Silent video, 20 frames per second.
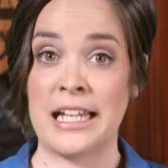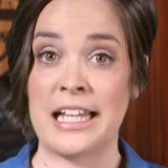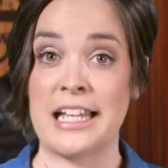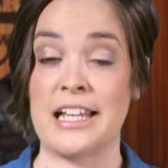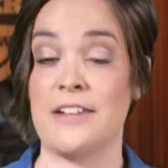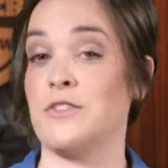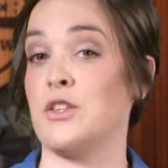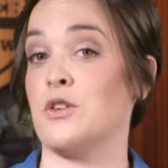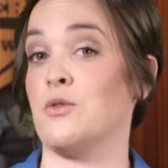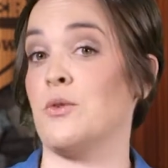
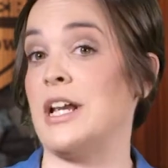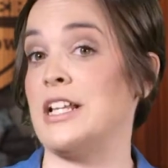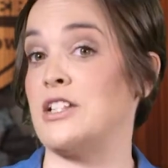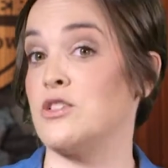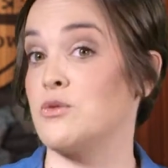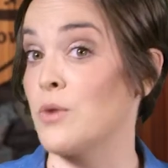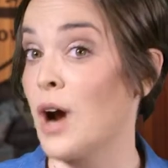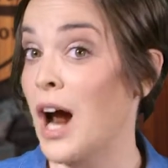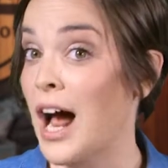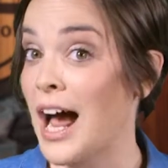If the rates
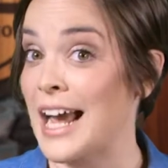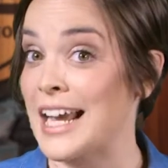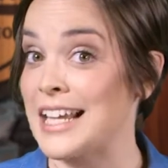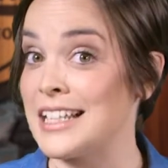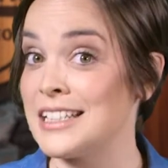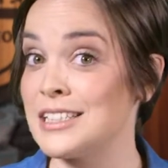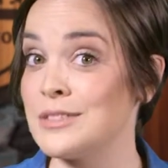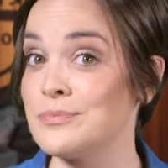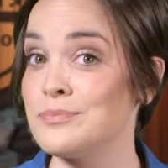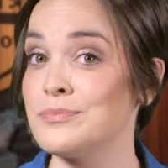
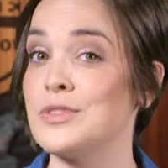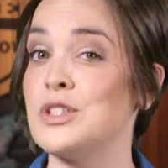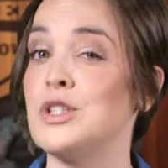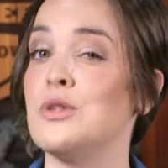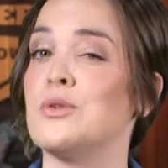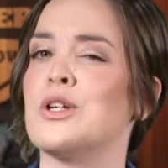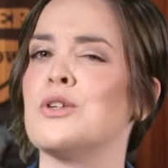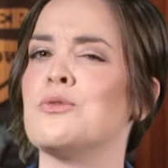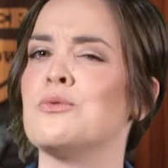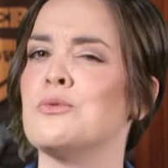rise, you
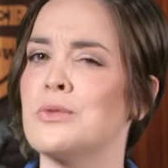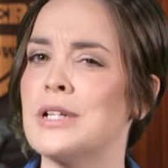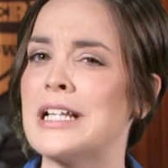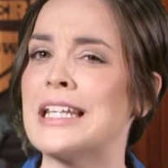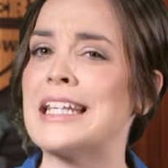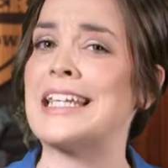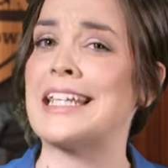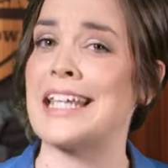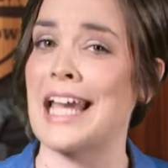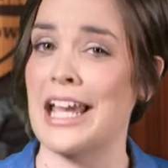can
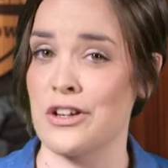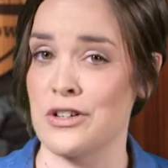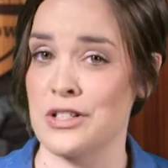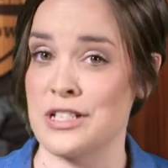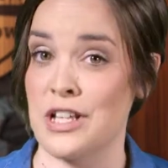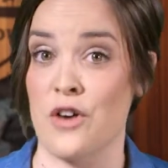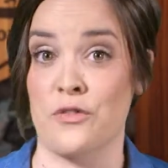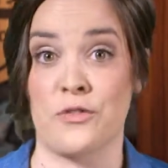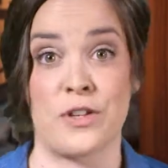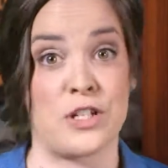really get
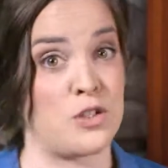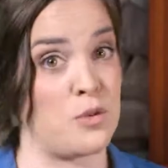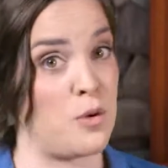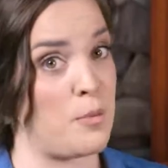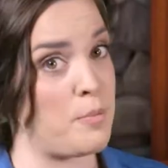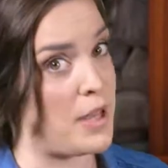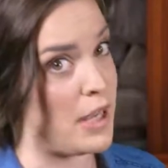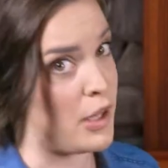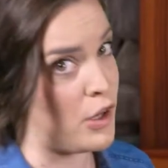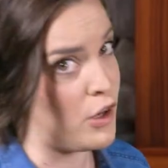yourself into a
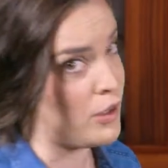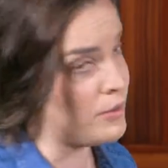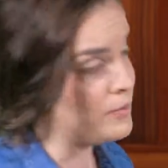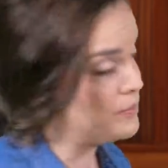pickle.